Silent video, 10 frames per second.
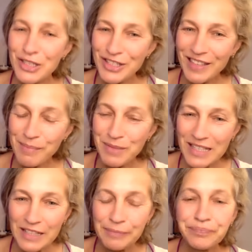Patient
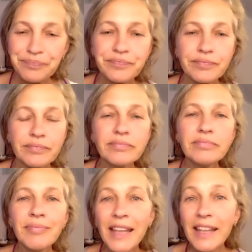comes in
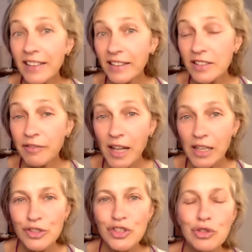and tells the
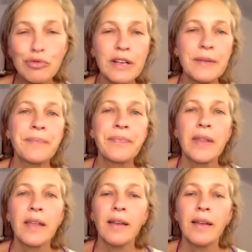following story